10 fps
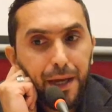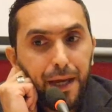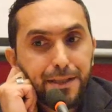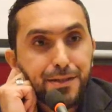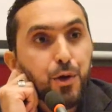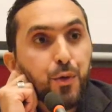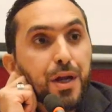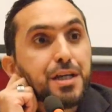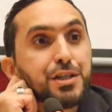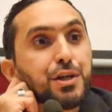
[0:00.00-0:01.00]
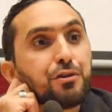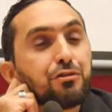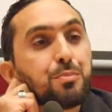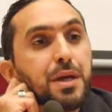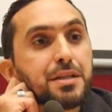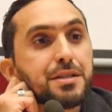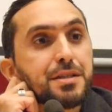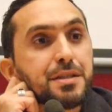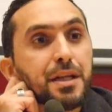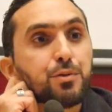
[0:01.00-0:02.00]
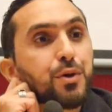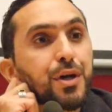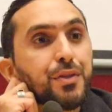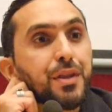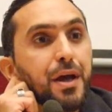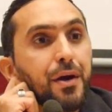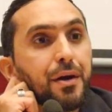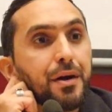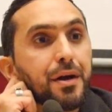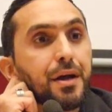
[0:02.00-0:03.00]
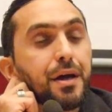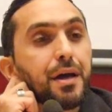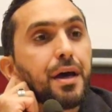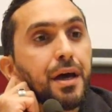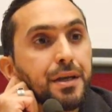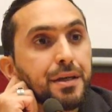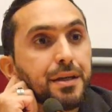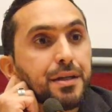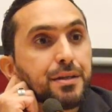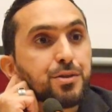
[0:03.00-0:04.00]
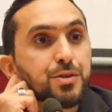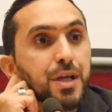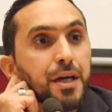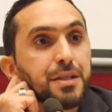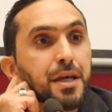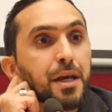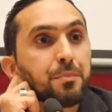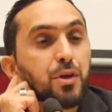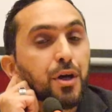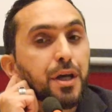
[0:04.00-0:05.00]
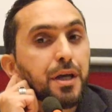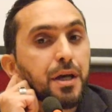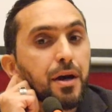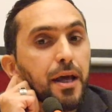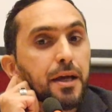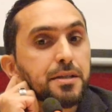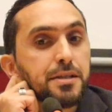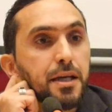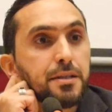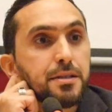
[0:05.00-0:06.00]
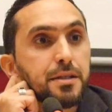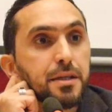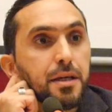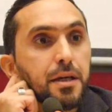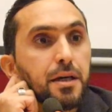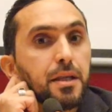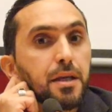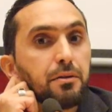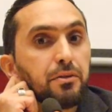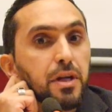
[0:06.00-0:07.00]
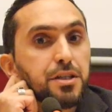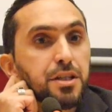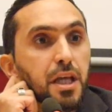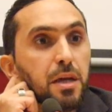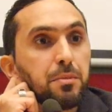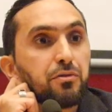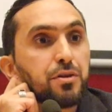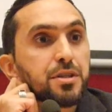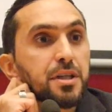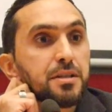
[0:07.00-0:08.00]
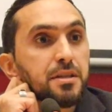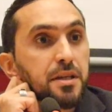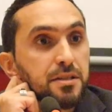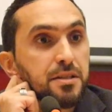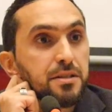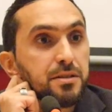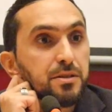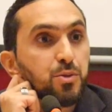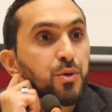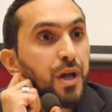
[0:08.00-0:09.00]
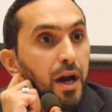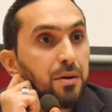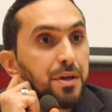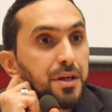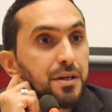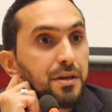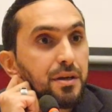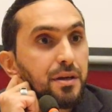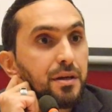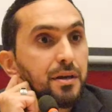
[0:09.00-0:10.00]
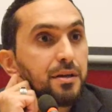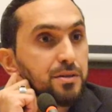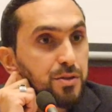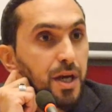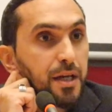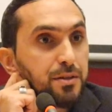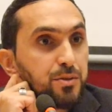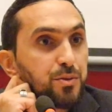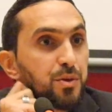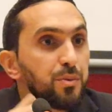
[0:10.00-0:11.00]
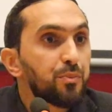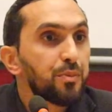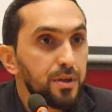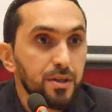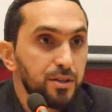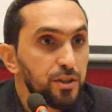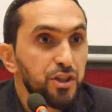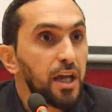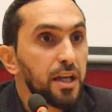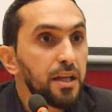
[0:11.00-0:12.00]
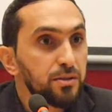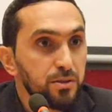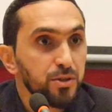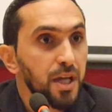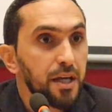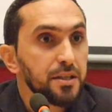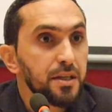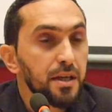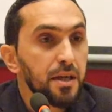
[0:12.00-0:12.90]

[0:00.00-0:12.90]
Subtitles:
It's the creation of means that were not there in the society. And I'm talking here, like I said, the revelation came in first instance to an Arabic society, to the Jahiliyyah society.